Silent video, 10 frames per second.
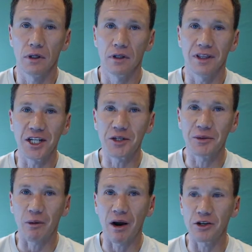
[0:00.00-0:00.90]
lender
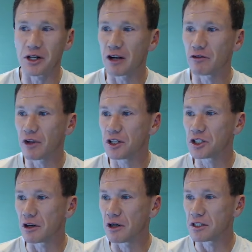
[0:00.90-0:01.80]
required you to get flood
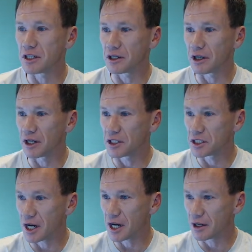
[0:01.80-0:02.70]
insurance, and you're going to
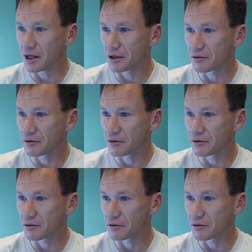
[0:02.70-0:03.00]
check